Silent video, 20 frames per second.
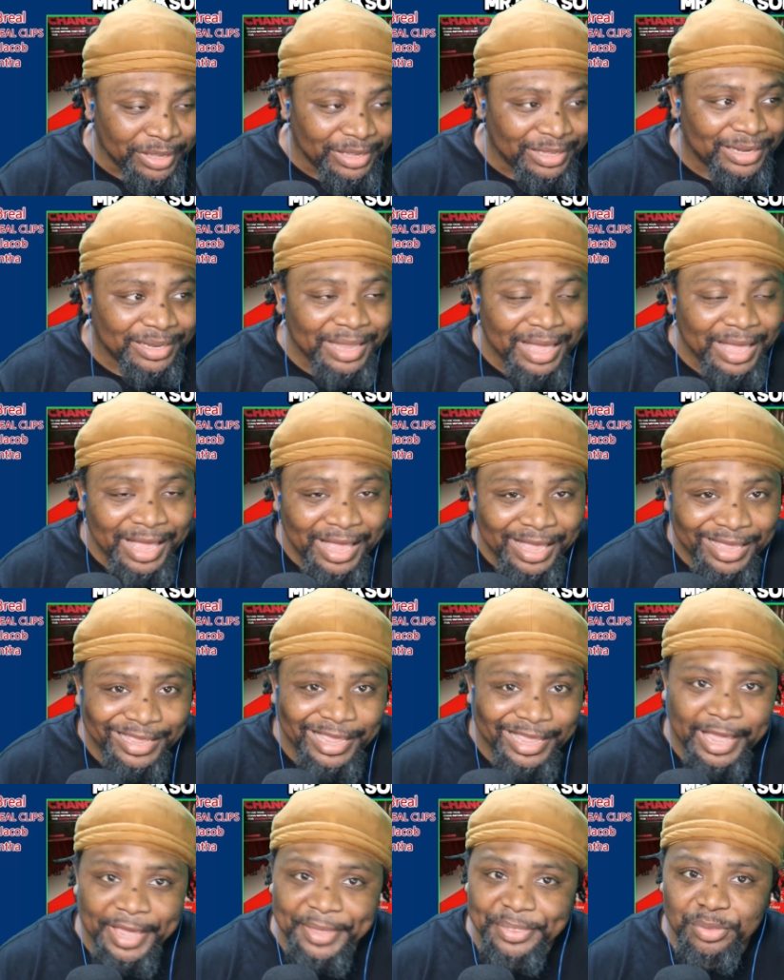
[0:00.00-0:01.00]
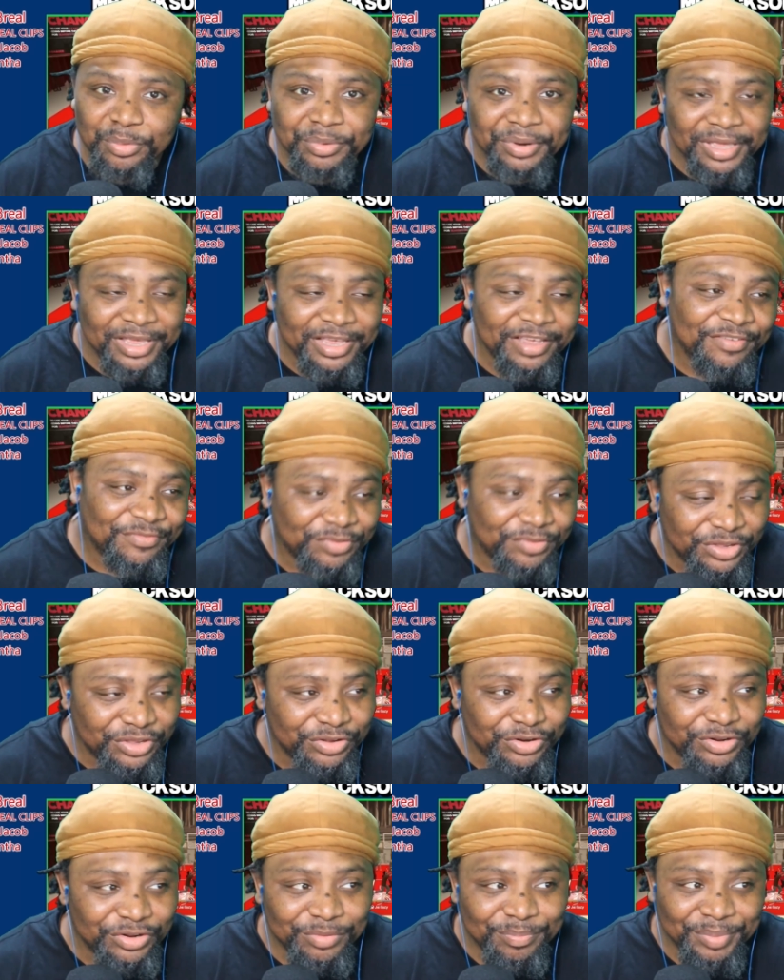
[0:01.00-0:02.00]
a lot, ain't no need for
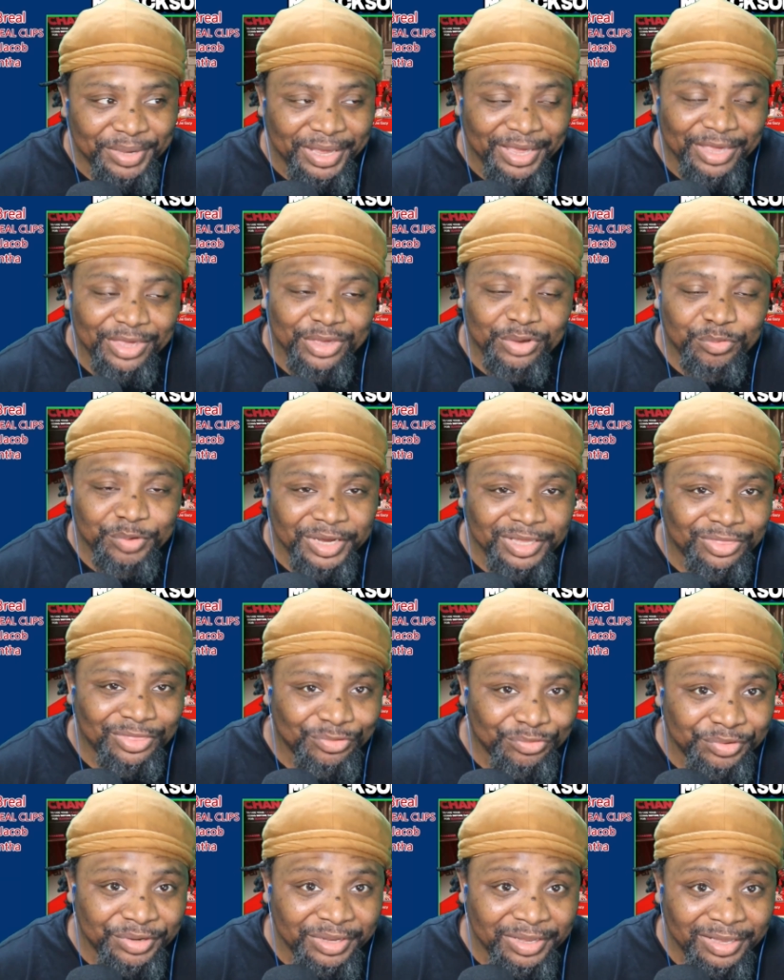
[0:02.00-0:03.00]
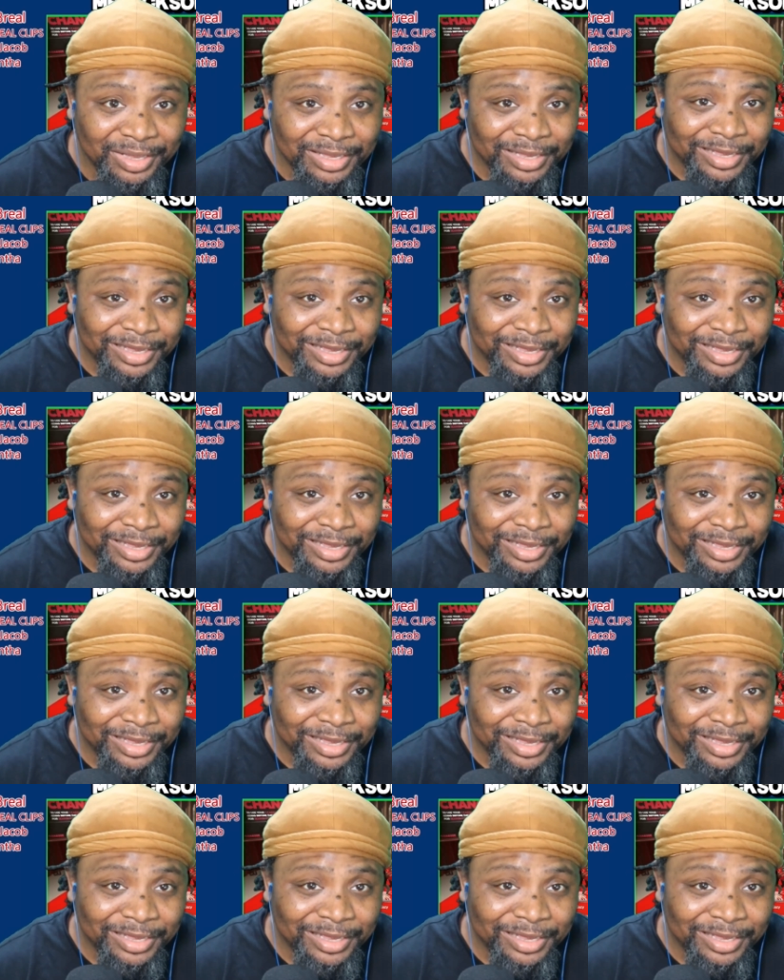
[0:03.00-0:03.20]
you to pay your way through it.